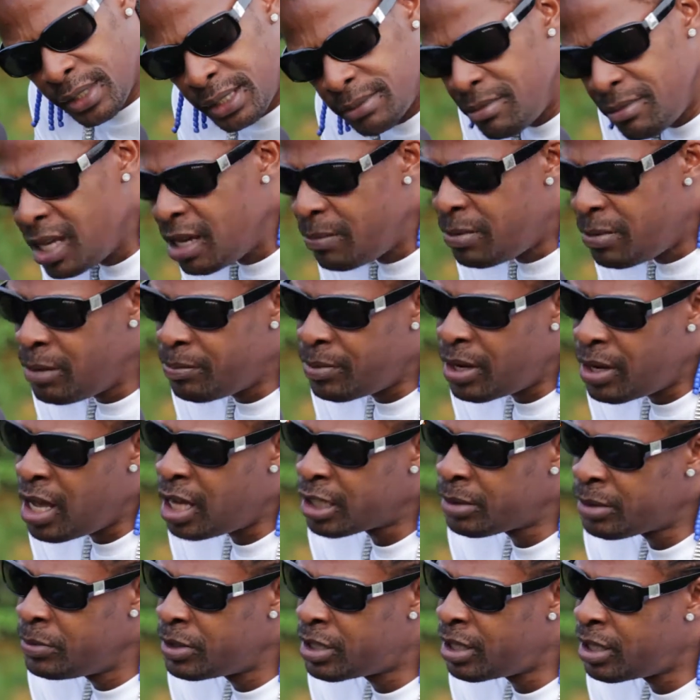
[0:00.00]
be people
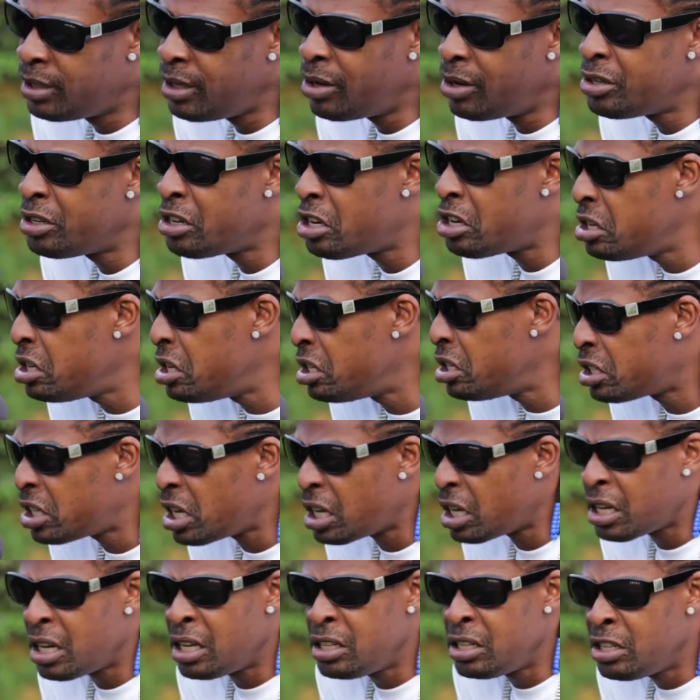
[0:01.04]
ask me say, yo, you know DJ
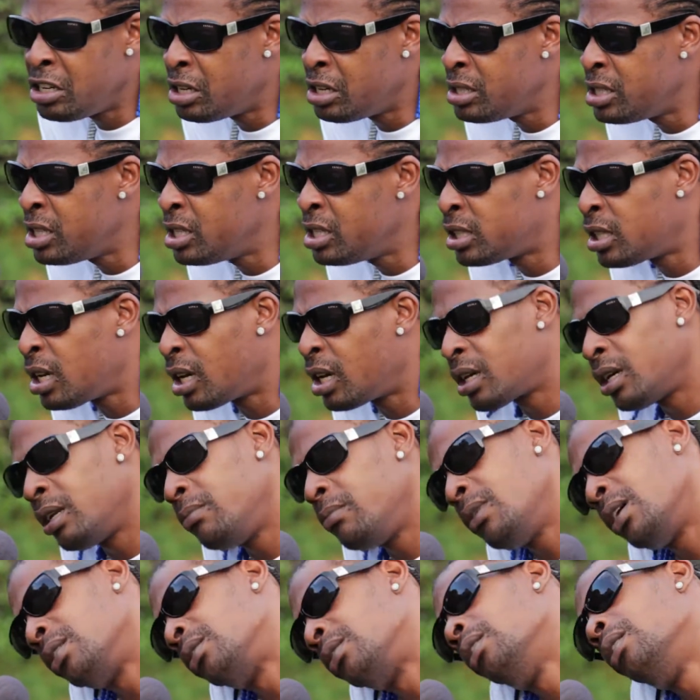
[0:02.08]
again, you know DJ again.
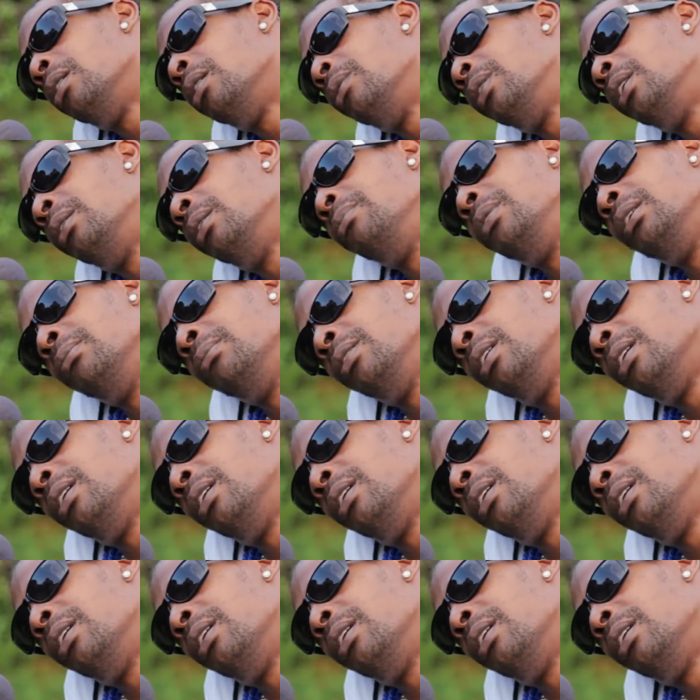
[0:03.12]
I say, "Yo, wouldn't people